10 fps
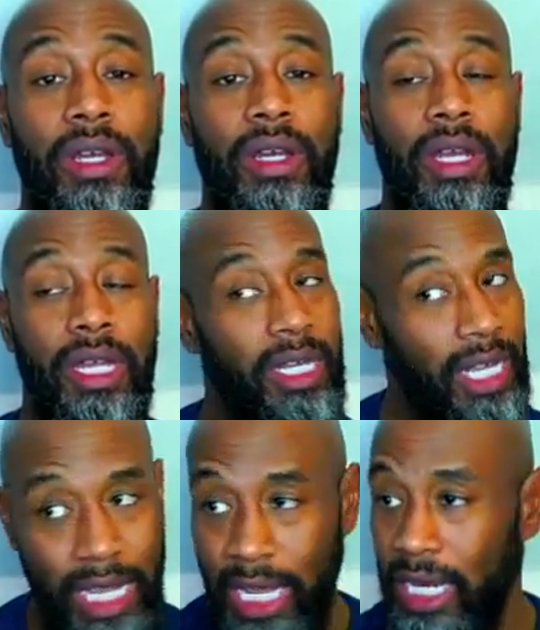in
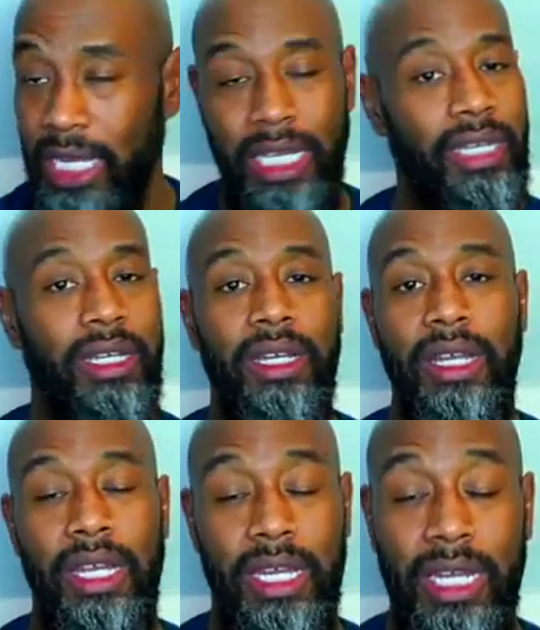any
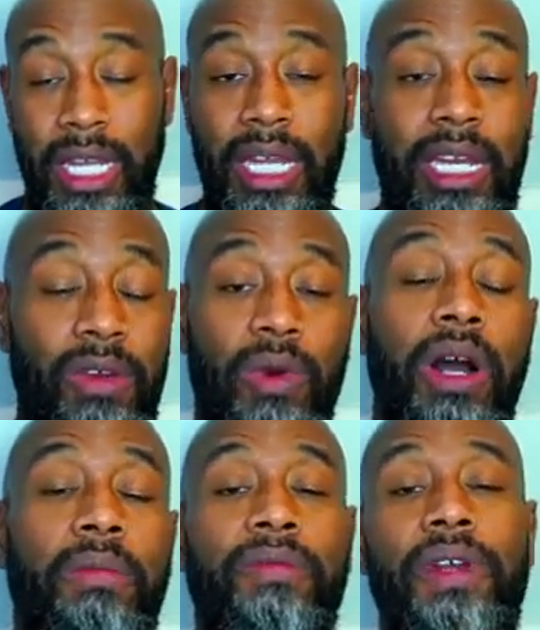
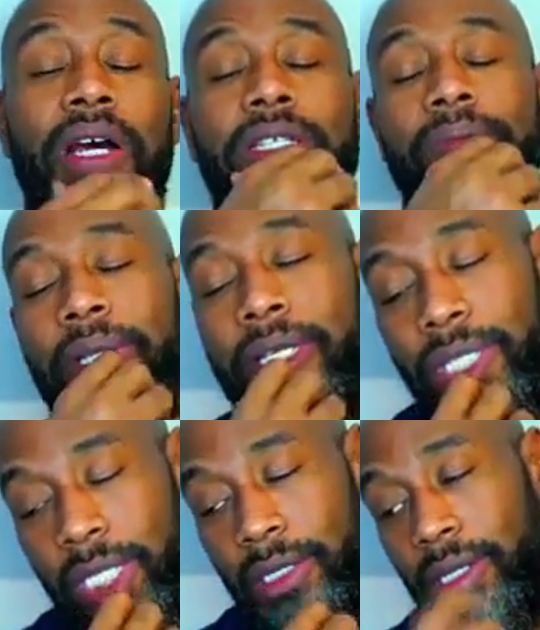realm of
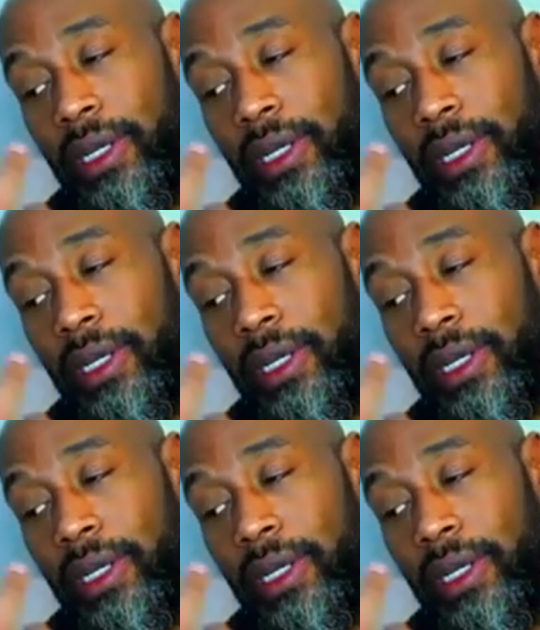contemplation,